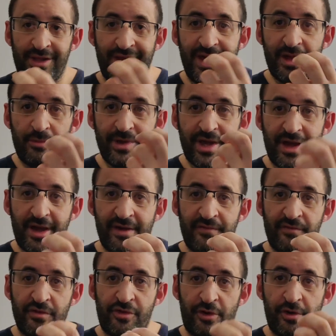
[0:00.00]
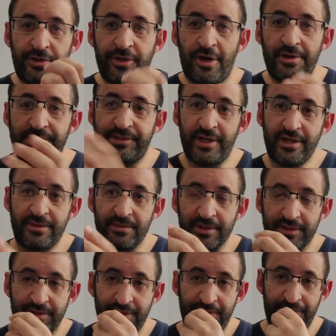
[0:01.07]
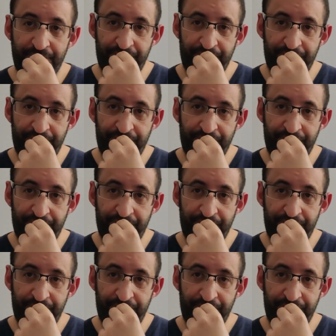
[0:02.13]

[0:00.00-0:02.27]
here we have the return statement,